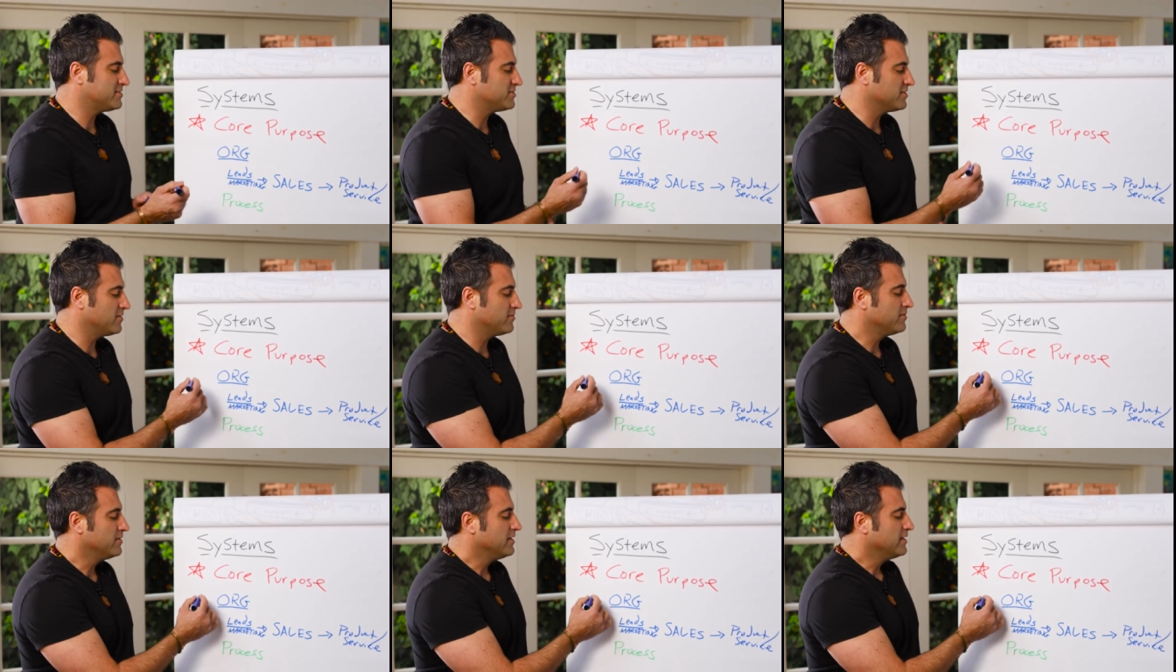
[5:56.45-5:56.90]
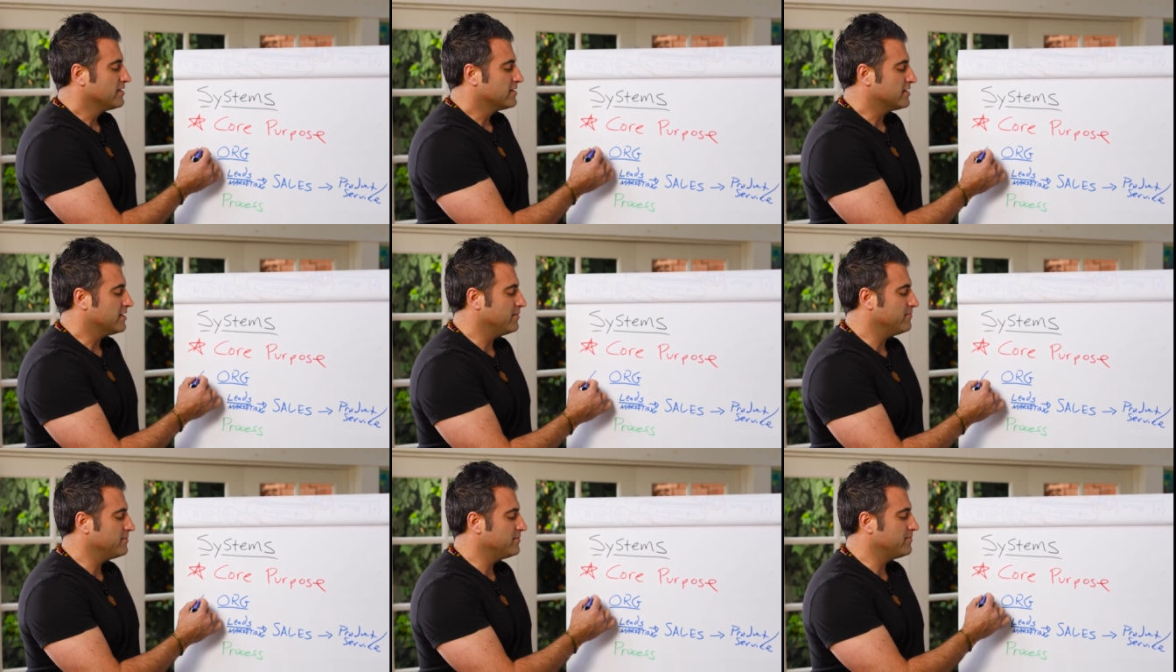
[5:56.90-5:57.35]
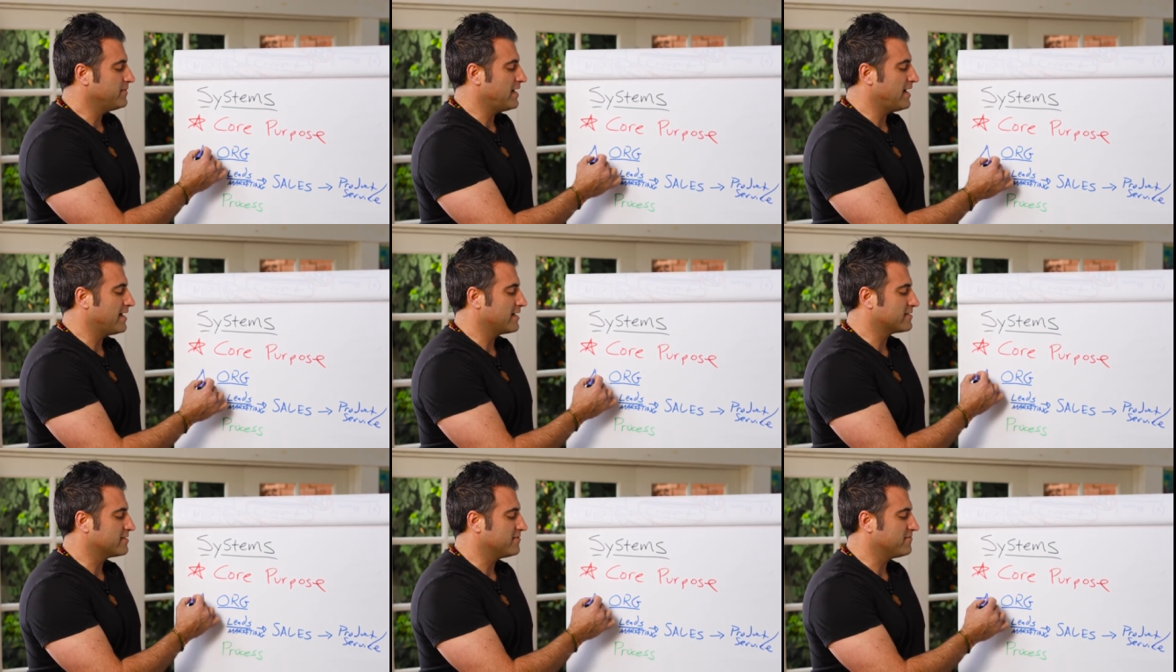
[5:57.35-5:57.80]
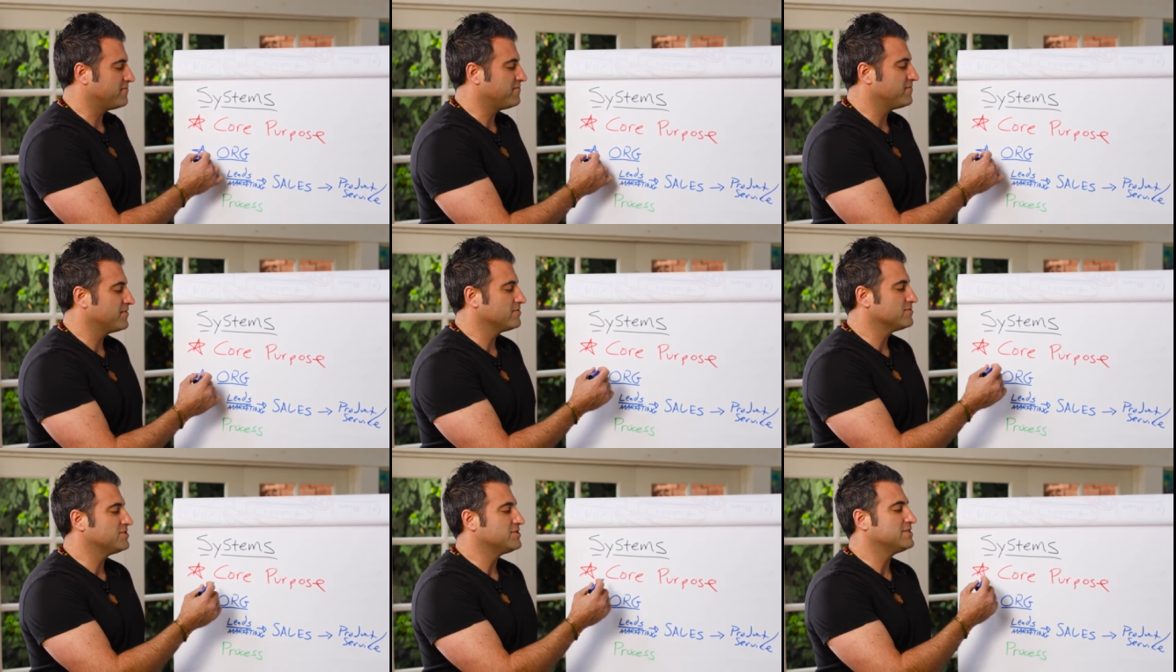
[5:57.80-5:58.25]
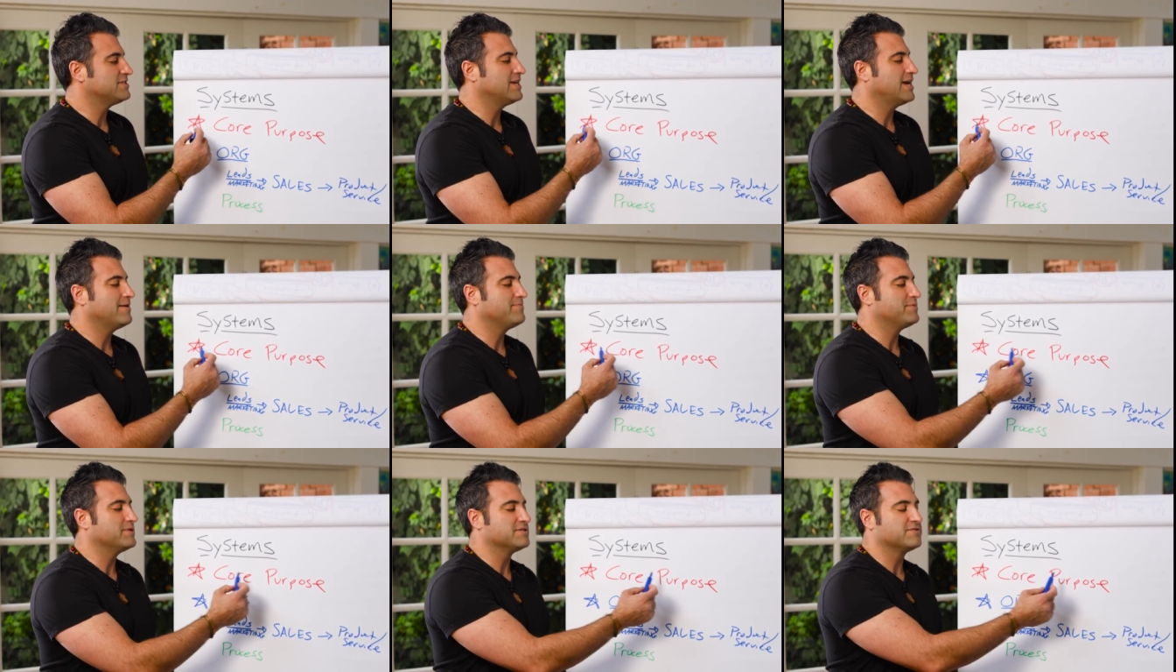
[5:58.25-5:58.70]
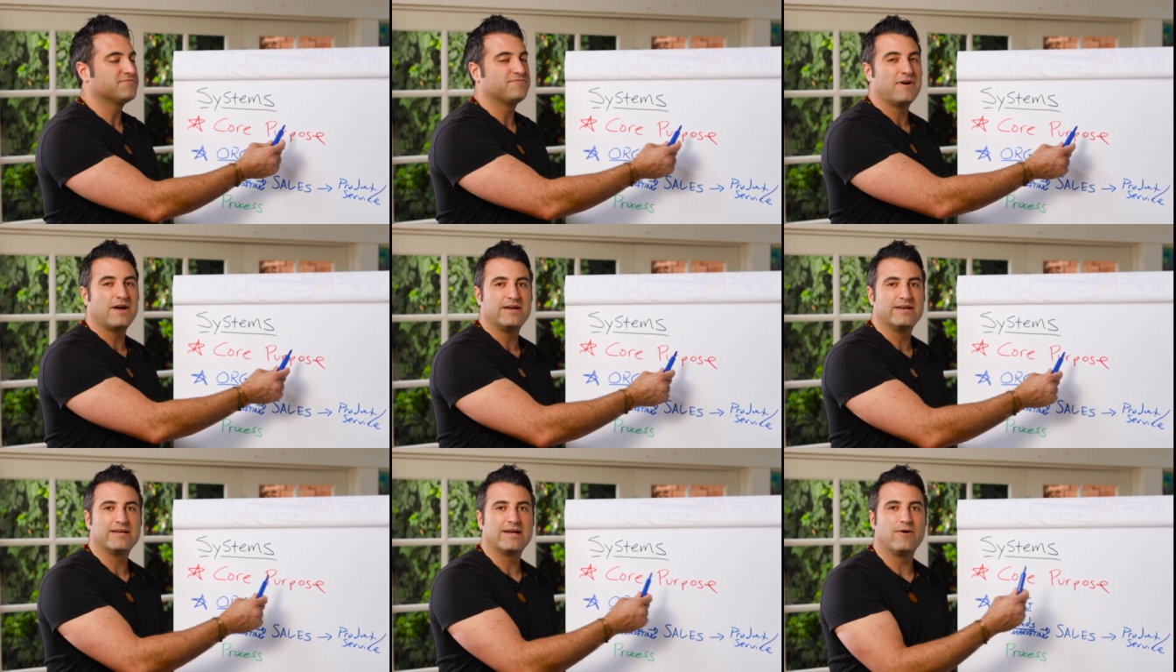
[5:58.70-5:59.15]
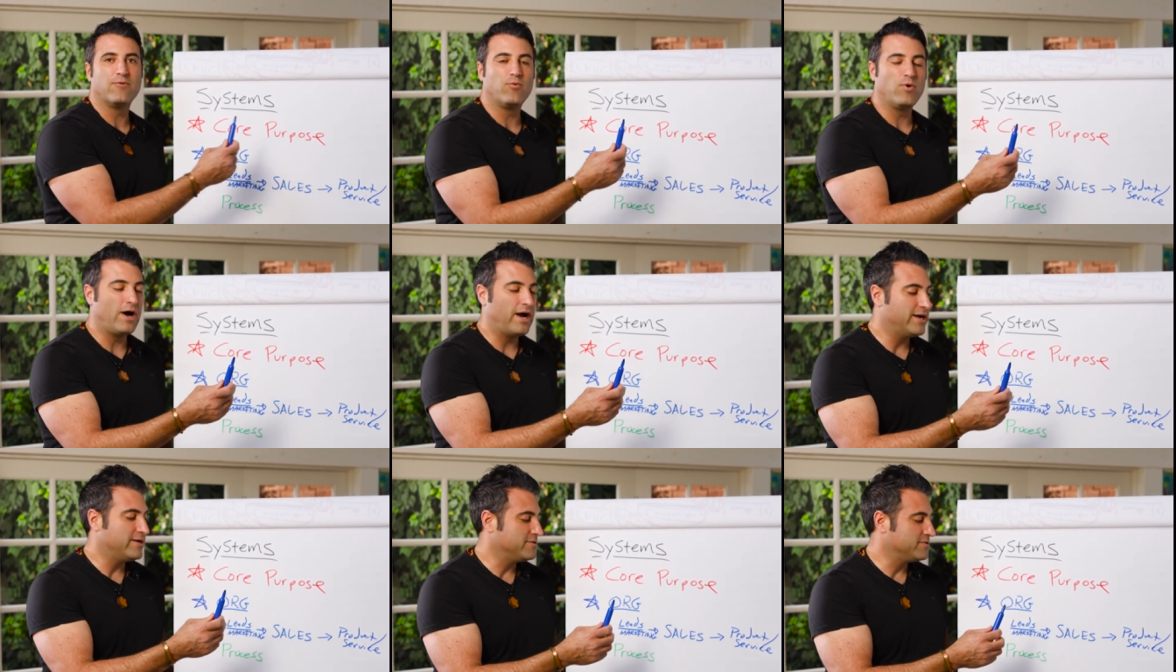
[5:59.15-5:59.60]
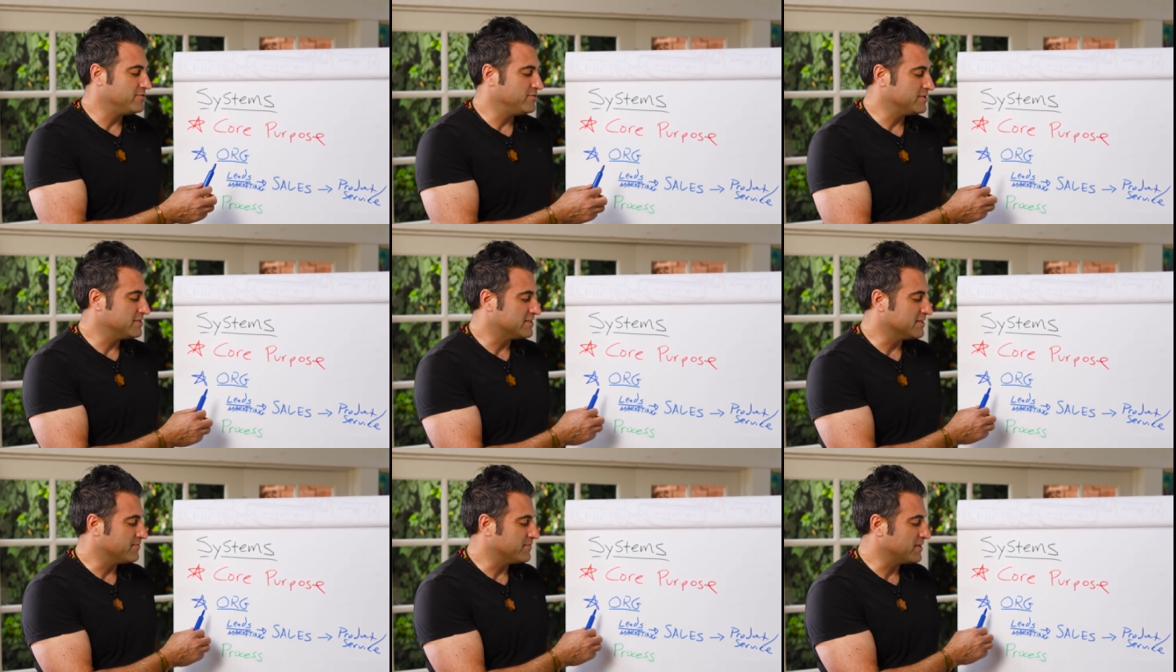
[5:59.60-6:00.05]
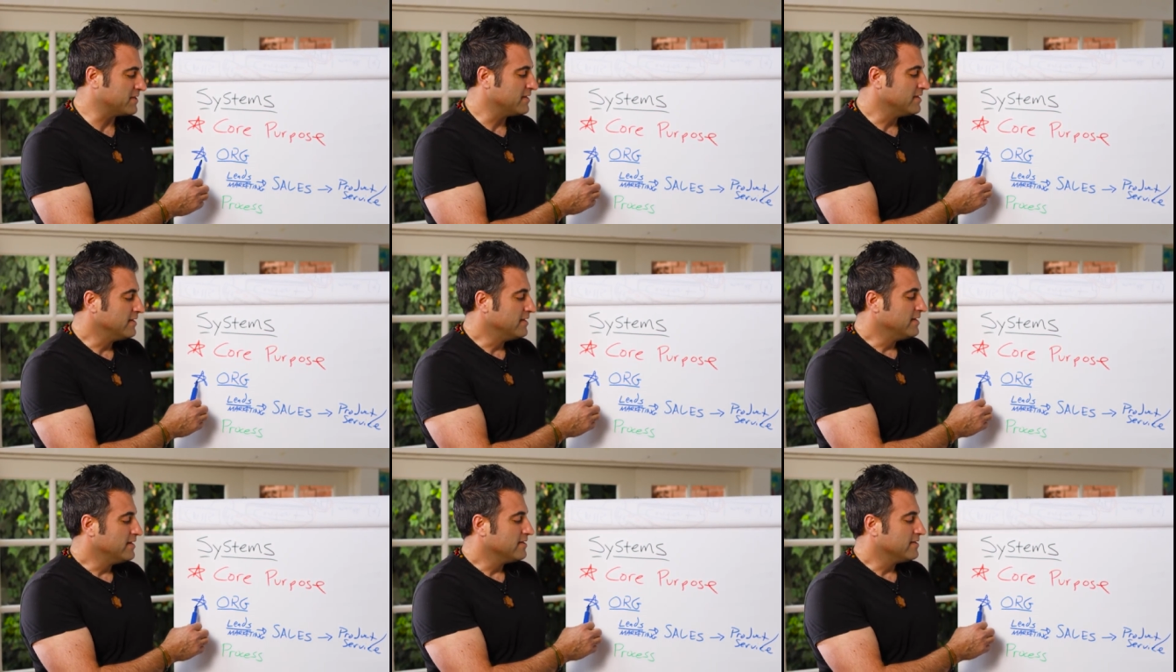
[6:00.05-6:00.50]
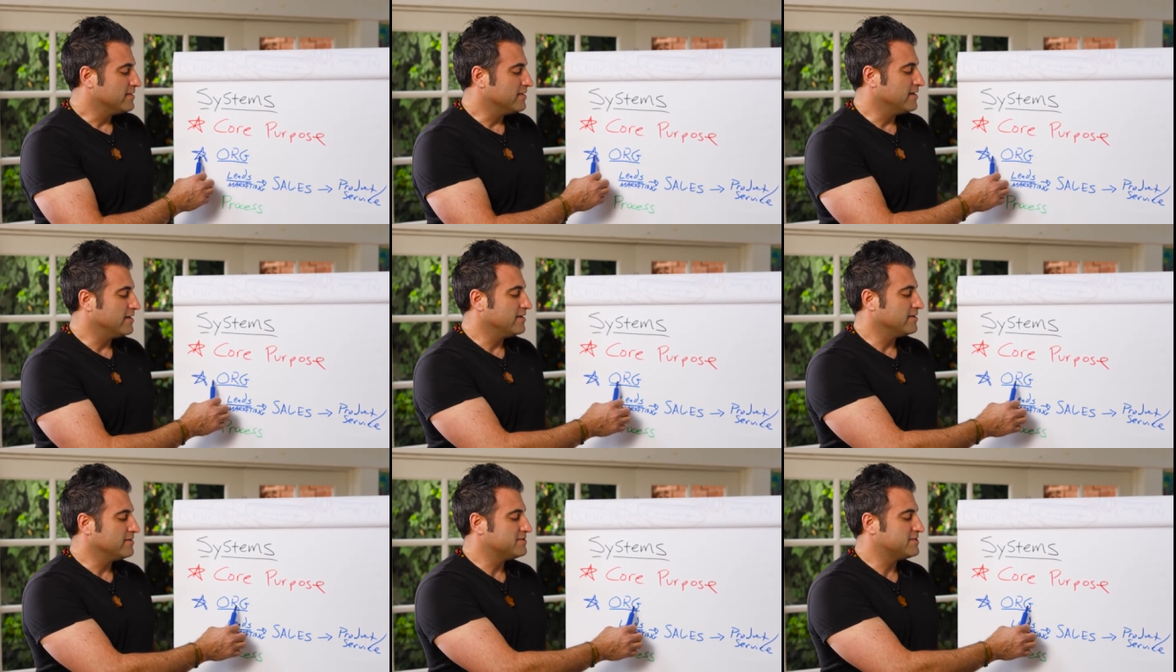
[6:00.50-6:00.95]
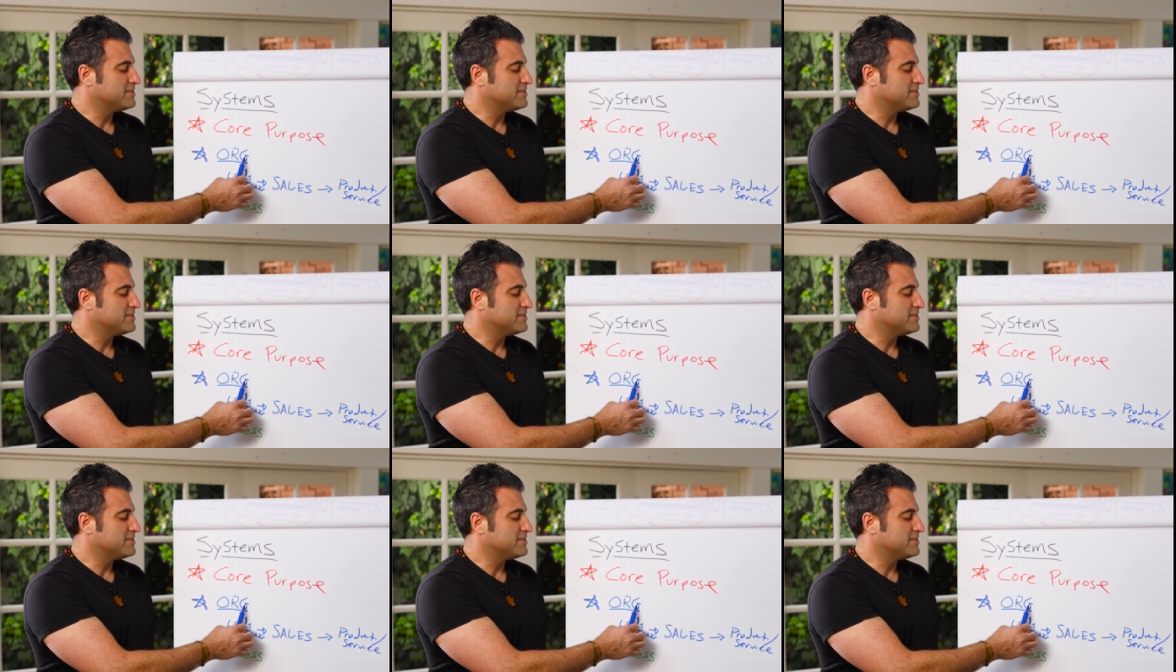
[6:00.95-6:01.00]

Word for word: So coming back, the first step is finding out why you're doing something. The